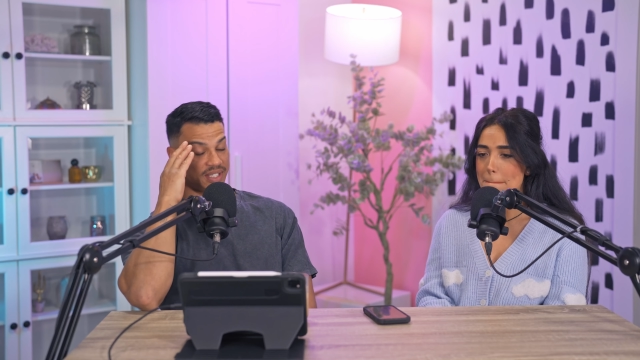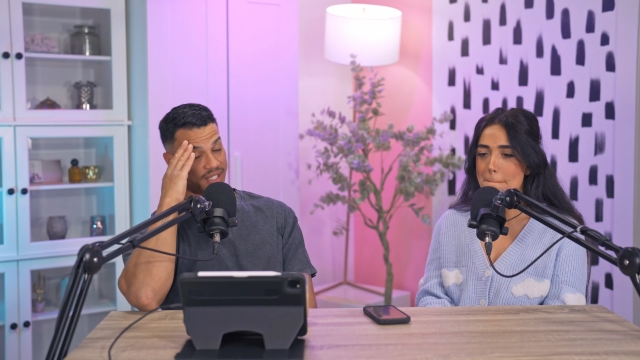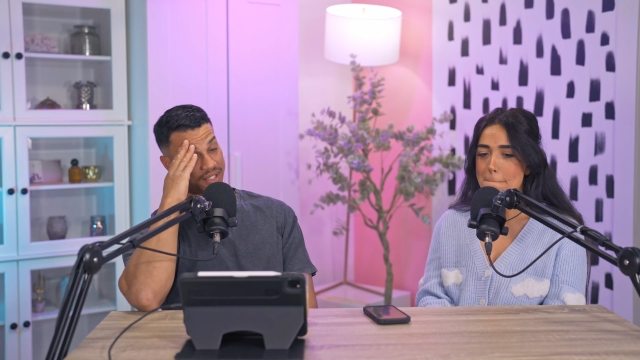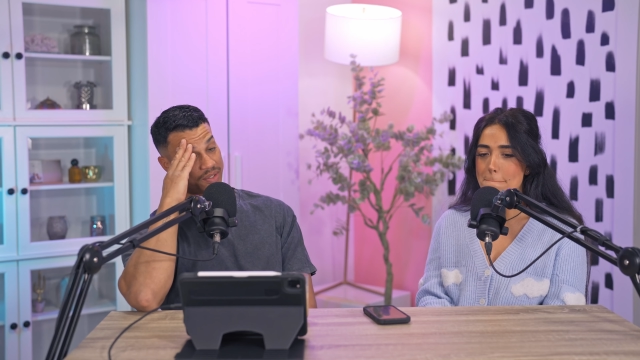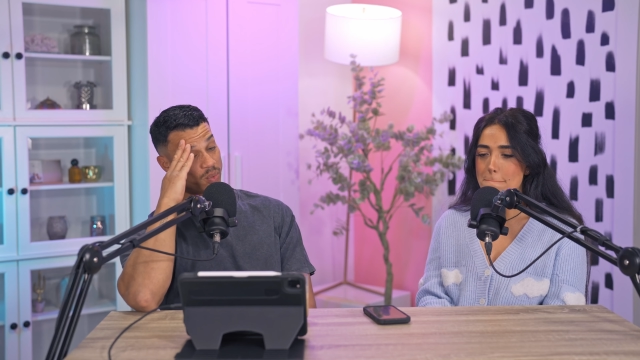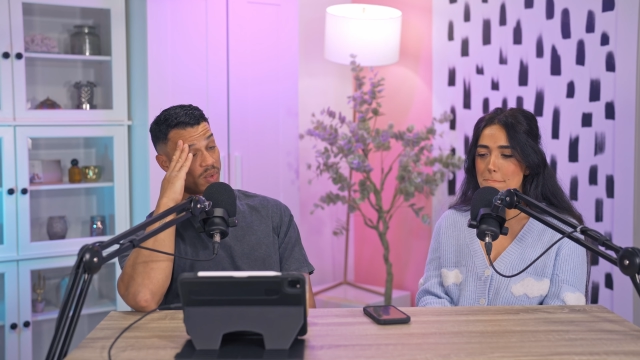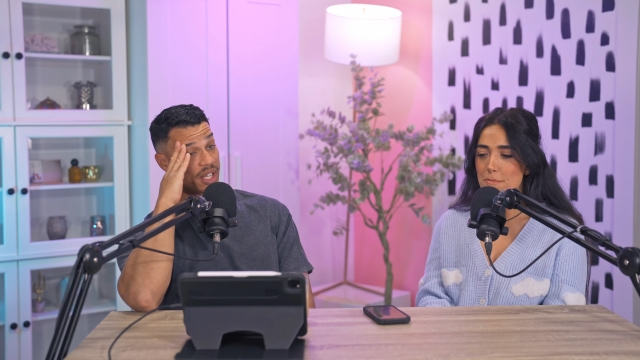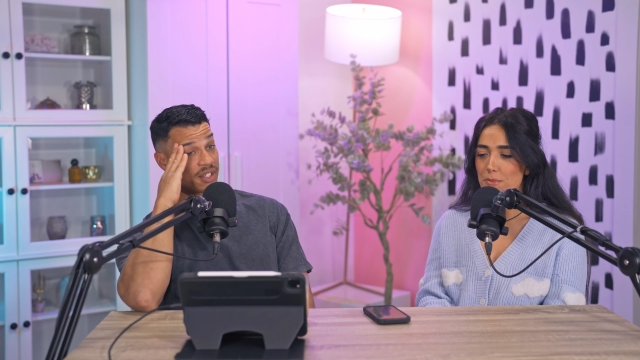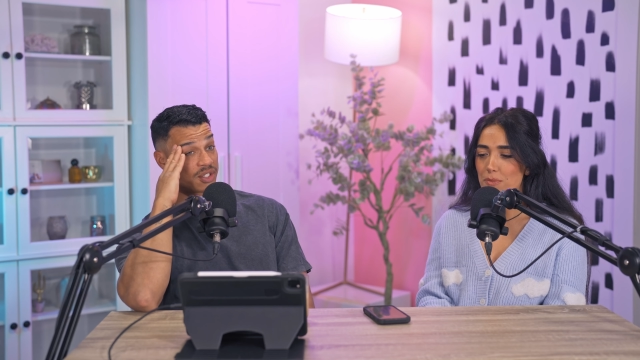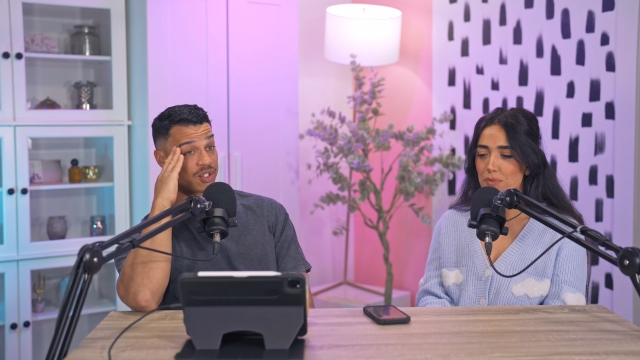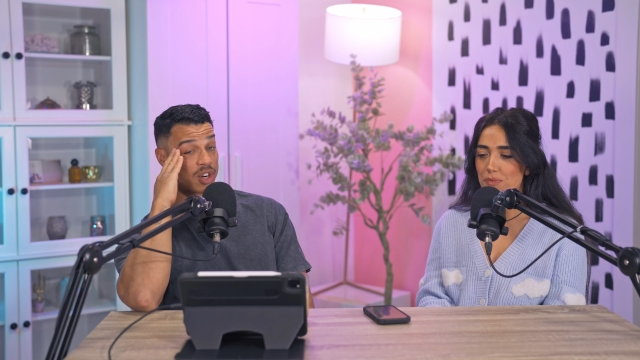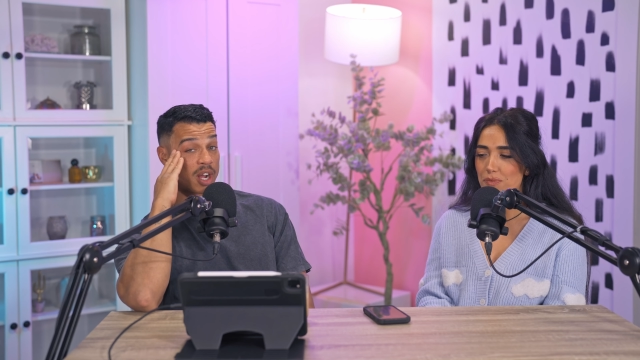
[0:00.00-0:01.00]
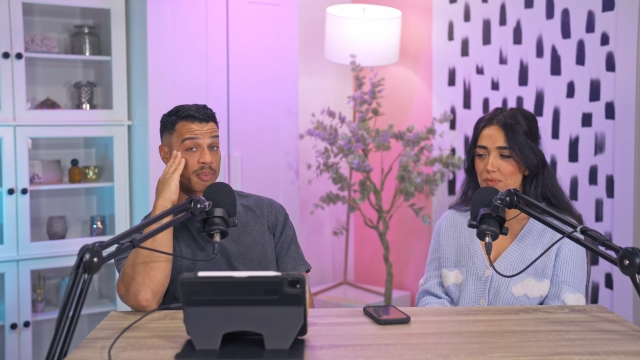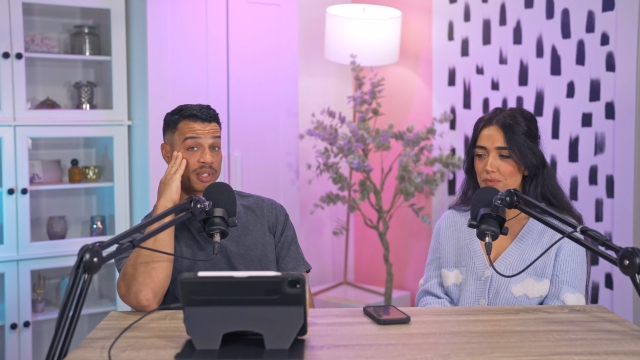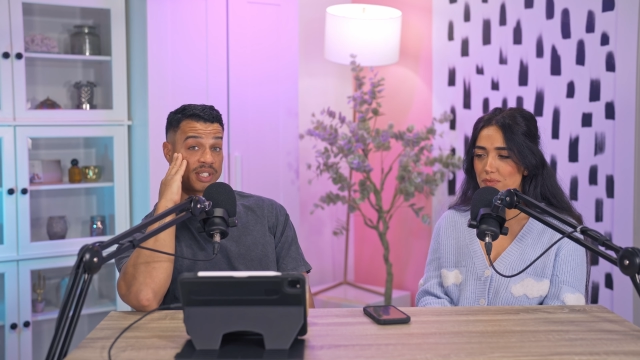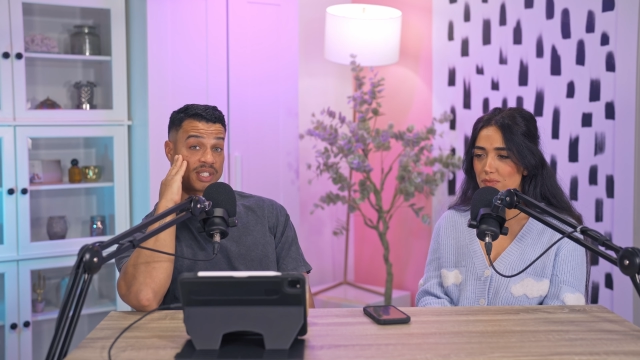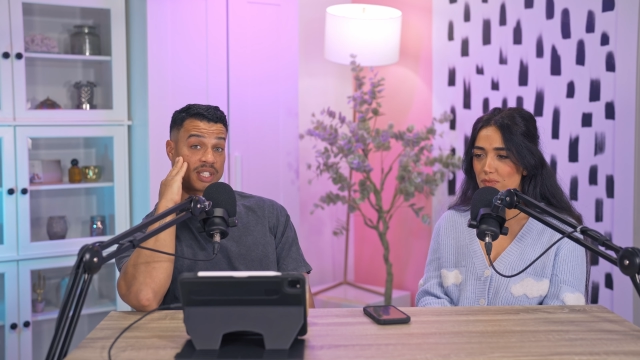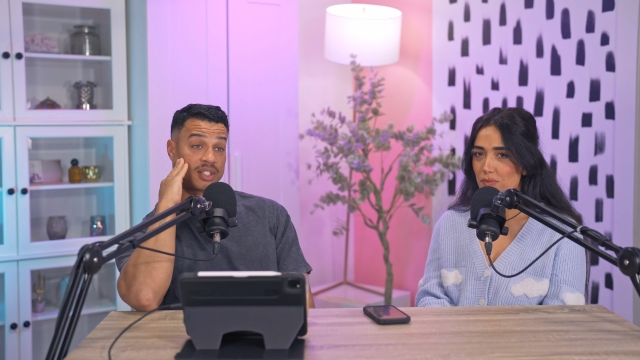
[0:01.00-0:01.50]
Speaker 1: Like the weather's dropping.
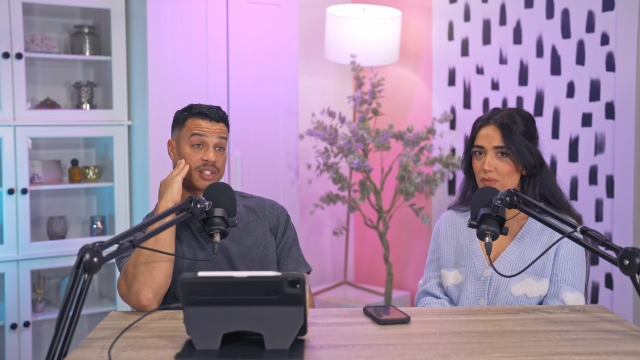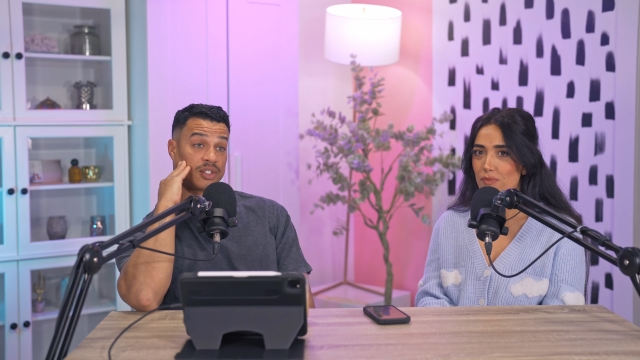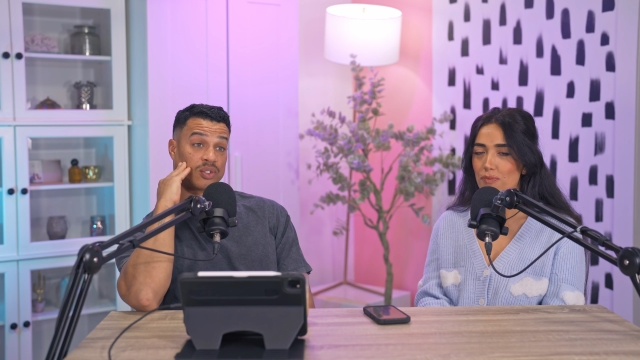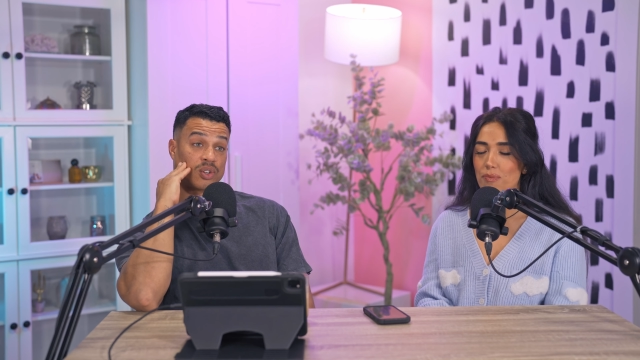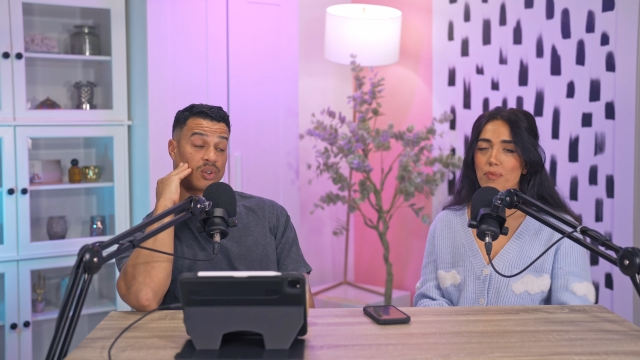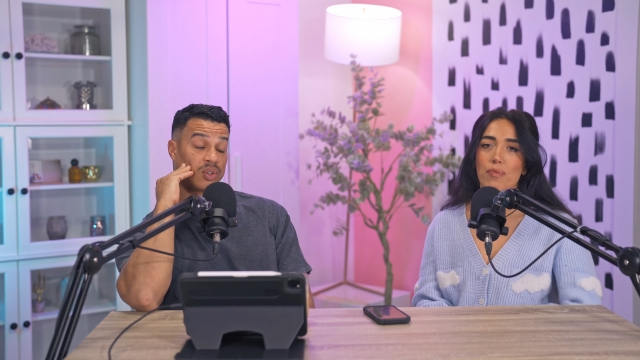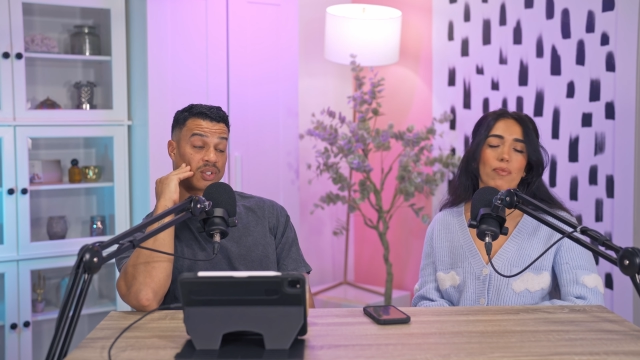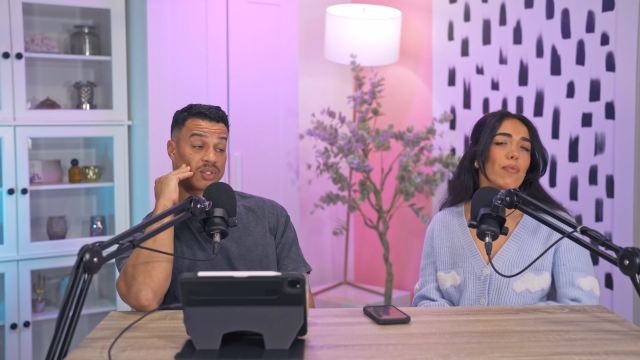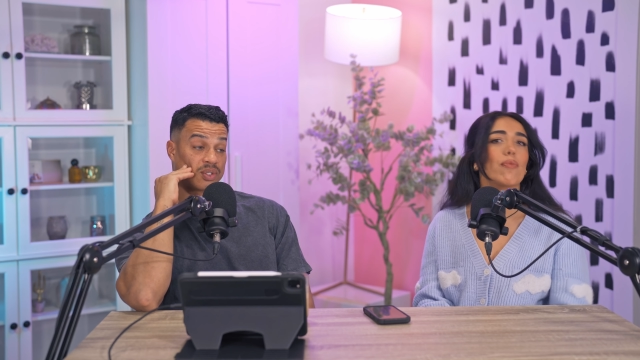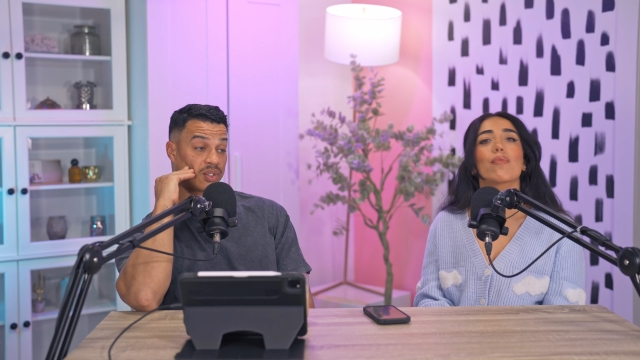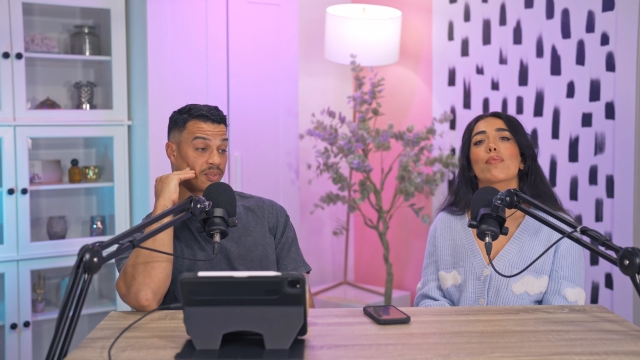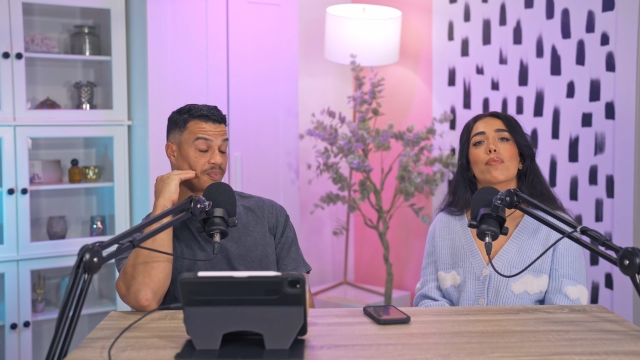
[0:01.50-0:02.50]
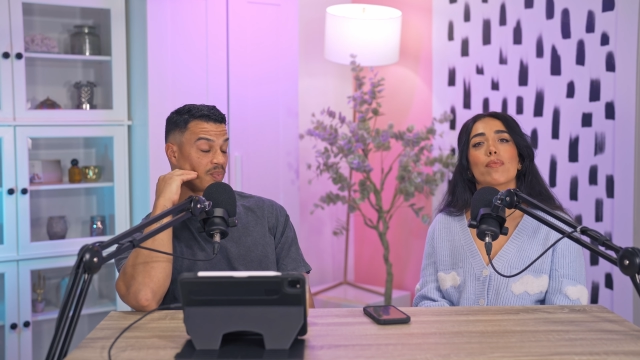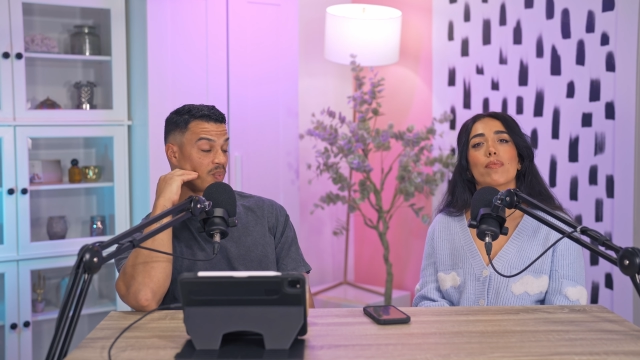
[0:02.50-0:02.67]
It's getting a little cold, so